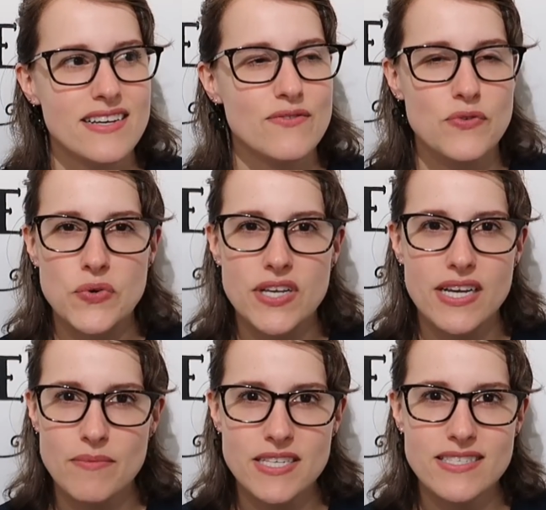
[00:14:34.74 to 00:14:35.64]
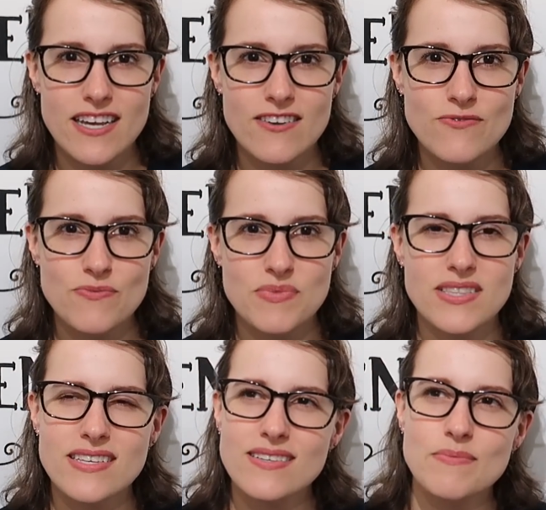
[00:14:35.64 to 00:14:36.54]
like fruity gummy stuff.
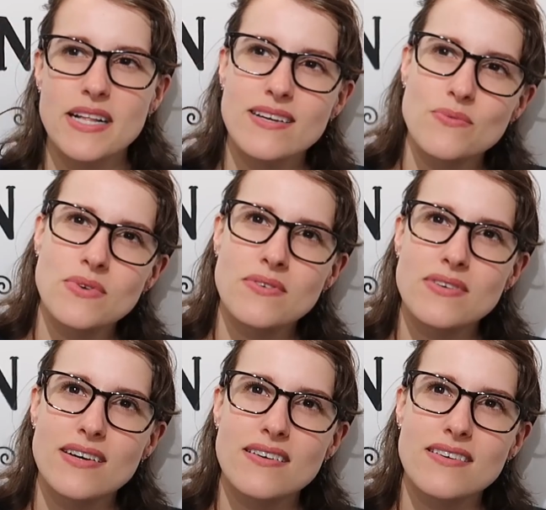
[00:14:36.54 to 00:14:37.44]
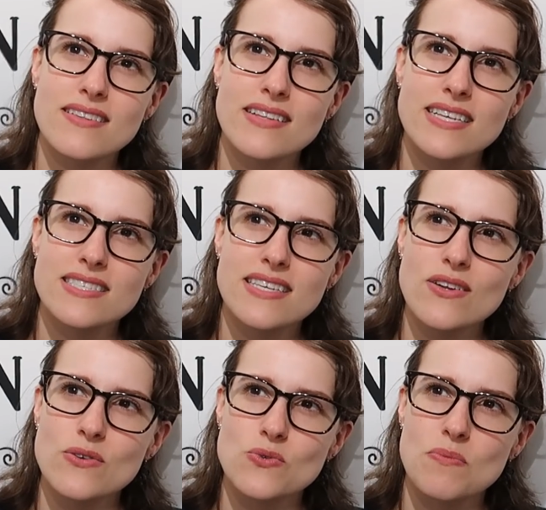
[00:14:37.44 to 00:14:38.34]
But then I'm like, well, like
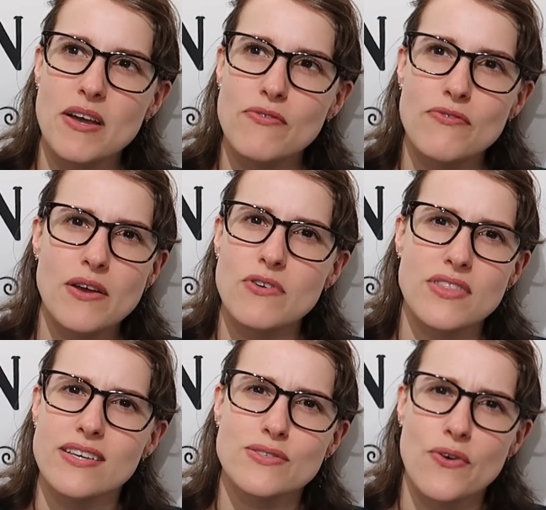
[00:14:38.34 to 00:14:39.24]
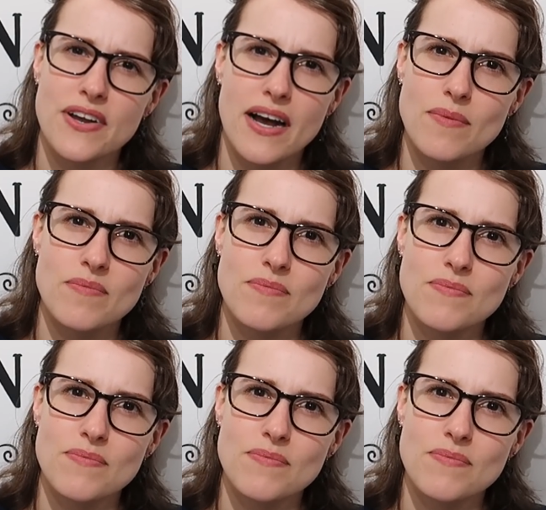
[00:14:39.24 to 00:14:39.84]
Skittles were my favorite things growing up.